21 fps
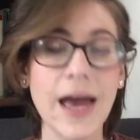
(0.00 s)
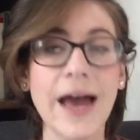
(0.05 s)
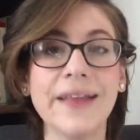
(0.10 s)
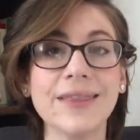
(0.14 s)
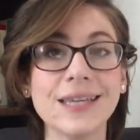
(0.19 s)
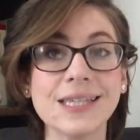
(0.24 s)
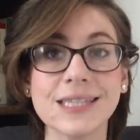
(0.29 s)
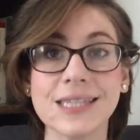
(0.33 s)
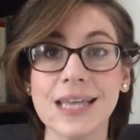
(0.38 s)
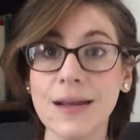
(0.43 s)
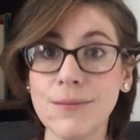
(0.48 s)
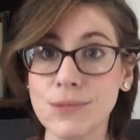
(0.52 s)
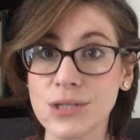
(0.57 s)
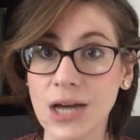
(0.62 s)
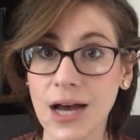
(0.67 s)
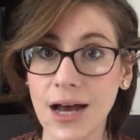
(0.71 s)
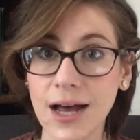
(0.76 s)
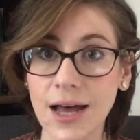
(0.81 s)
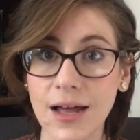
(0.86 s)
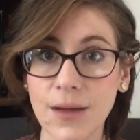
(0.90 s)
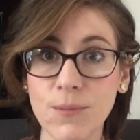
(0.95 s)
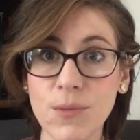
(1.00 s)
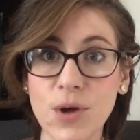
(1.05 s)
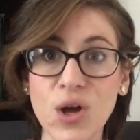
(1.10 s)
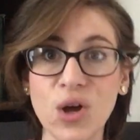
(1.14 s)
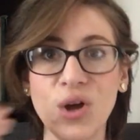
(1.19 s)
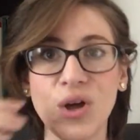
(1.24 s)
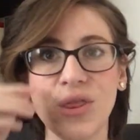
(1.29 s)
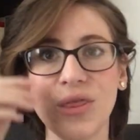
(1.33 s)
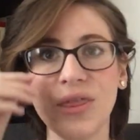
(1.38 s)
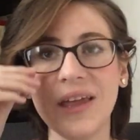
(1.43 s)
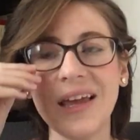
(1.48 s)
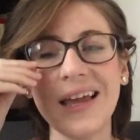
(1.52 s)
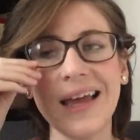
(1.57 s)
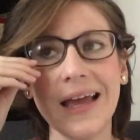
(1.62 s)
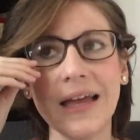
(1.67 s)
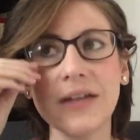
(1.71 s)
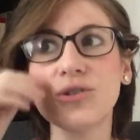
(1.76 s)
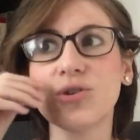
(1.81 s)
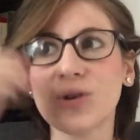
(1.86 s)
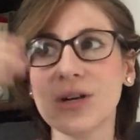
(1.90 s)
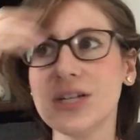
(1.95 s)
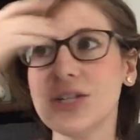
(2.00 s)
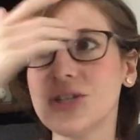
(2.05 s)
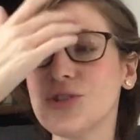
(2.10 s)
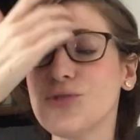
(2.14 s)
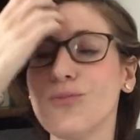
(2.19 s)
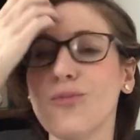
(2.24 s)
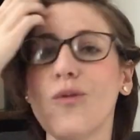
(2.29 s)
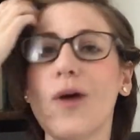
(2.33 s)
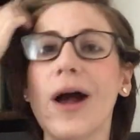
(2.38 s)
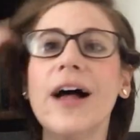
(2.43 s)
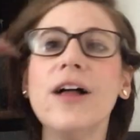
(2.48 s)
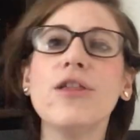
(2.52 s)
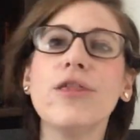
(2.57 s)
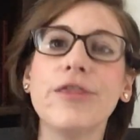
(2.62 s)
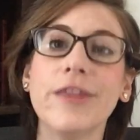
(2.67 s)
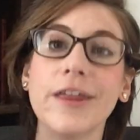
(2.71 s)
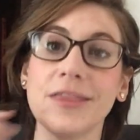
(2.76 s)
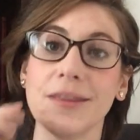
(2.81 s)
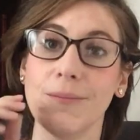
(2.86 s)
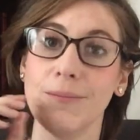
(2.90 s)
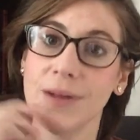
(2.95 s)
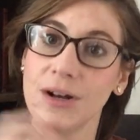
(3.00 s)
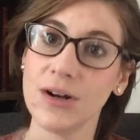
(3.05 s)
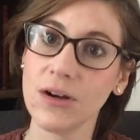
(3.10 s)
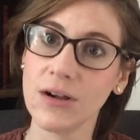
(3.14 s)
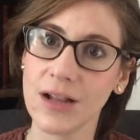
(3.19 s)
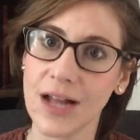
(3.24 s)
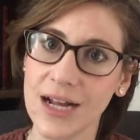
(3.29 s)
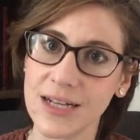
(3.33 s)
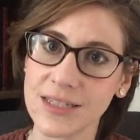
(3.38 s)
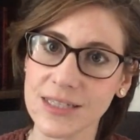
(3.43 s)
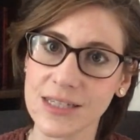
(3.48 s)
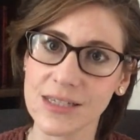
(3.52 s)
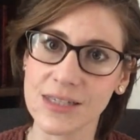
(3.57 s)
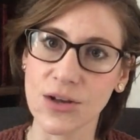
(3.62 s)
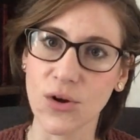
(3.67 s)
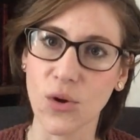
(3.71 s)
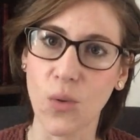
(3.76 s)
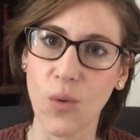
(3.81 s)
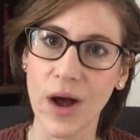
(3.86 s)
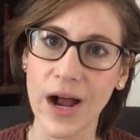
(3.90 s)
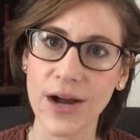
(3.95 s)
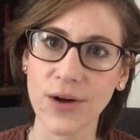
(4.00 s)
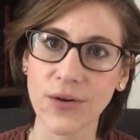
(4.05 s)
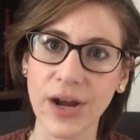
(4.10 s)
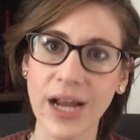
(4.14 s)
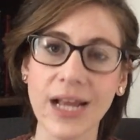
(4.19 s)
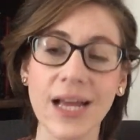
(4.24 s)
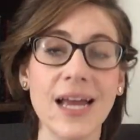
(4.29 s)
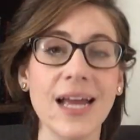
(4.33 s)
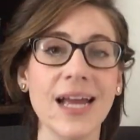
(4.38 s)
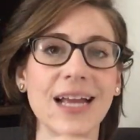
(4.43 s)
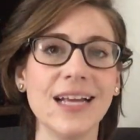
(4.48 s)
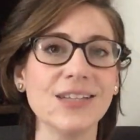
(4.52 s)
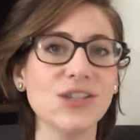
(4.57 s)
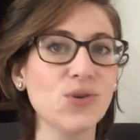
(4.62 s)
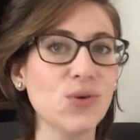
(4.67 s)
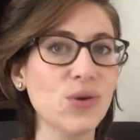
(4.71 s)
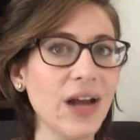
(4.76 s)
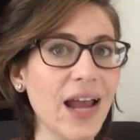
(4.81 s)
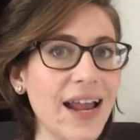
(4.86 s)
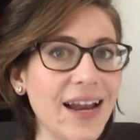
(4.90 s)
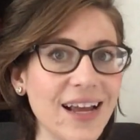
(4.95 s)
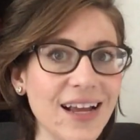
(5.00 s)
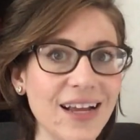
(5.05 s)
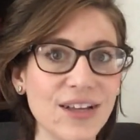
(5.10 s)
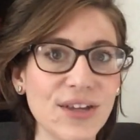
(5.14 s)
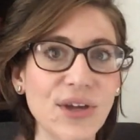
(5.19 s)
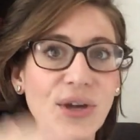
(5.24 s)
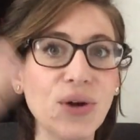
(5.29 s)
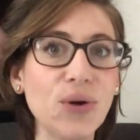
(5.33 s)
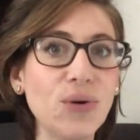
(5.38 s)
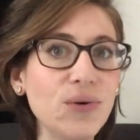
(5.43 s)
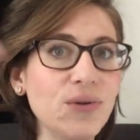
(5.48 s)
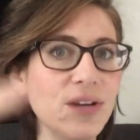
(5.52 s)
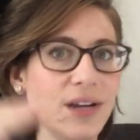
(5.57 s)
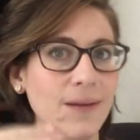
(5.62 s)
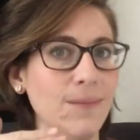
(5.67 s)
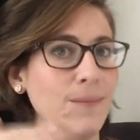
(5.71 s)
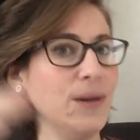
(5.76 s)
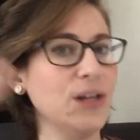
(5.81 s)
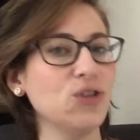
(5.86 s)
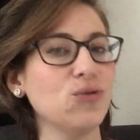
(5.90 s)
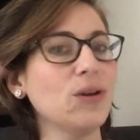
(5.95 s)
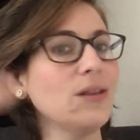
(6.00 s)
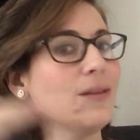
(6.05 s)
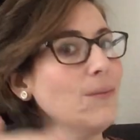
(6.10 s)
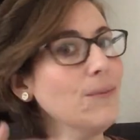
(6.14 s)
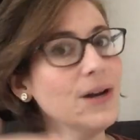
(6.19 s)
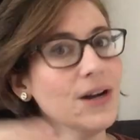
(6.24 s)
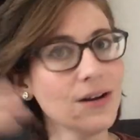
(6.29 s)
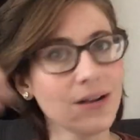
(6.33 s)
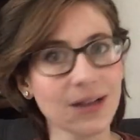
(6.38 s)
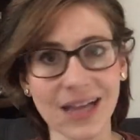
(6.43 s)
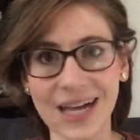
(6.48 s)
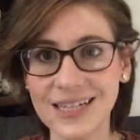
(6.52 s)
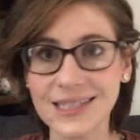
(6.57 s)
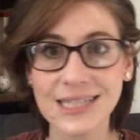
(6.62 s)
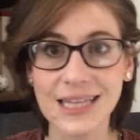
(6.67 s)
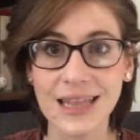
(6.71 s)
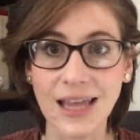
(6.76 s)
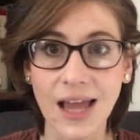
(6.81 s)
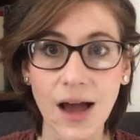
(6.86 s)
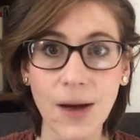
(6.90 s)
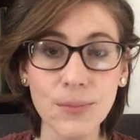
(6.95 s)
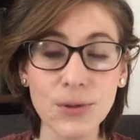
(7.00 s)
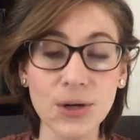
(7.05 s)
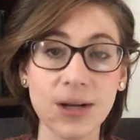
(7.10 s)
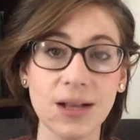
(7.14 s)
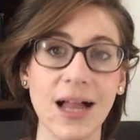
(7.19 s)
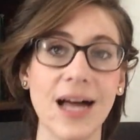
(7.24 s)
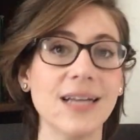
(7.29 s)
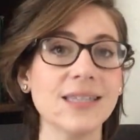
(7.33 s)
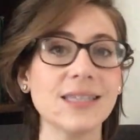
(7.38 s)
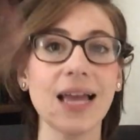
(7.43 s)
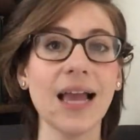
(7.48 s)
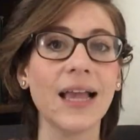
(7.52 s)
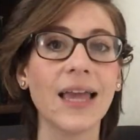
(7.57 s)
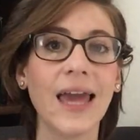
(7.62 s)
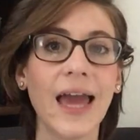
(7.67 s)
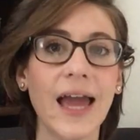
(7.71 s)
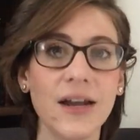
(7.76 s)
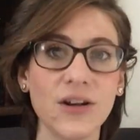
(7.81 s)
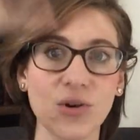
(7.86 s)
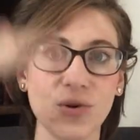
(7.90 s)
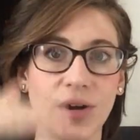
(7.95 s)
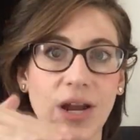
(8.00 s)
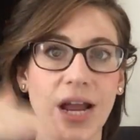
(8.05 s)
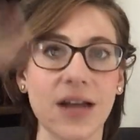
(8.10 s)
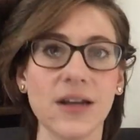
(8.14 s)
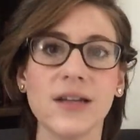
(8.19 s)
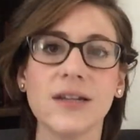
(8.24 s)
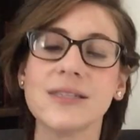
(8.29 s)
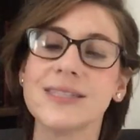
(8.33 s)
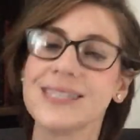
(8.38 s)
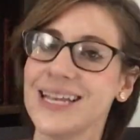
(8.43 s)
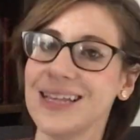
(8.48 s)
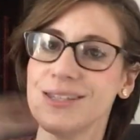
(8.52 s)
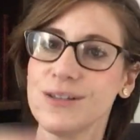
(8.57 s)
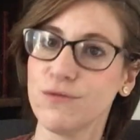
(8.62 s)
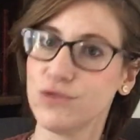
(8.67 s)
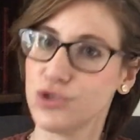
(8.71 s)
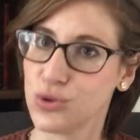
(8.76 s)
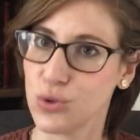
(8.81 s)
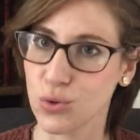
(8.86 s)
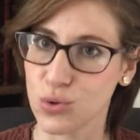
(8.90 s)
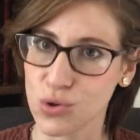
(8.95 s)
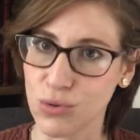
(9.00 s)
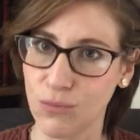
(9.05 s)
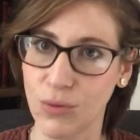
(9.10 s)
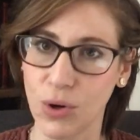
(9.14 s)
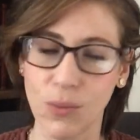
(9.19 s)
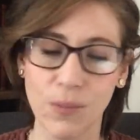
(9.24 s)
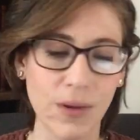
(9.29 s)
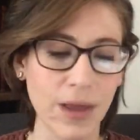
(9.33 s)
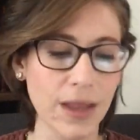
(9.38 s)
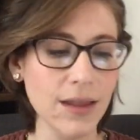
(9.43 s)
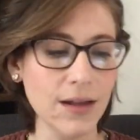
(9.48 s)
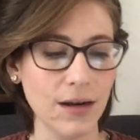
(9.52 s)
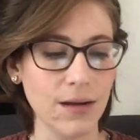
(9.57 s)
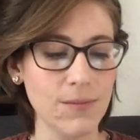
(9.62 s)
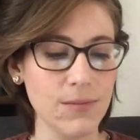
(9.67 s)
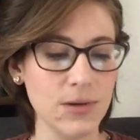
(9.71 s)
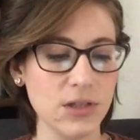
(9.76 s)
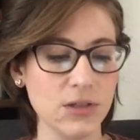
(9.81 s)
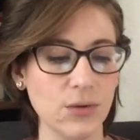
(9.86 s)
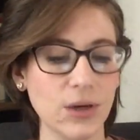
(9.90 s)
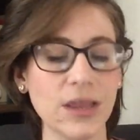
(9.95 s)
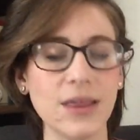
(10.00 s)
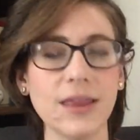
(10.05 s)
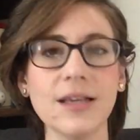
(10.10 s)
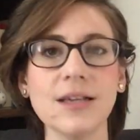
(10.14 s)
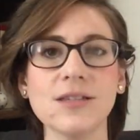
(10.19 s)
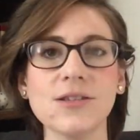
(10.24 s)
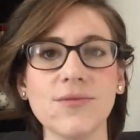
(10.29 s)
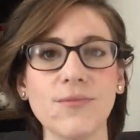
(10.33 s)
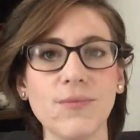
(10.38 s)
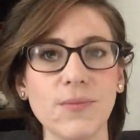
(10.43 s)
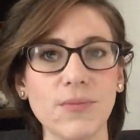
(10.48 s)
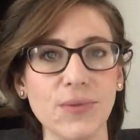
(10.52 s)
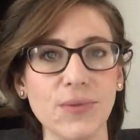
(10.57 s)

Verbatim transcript: At the same time, the increased wealth that the middle class is acquiring is creating a union between the middle class and the upper class, again creating a sense of social mobility between these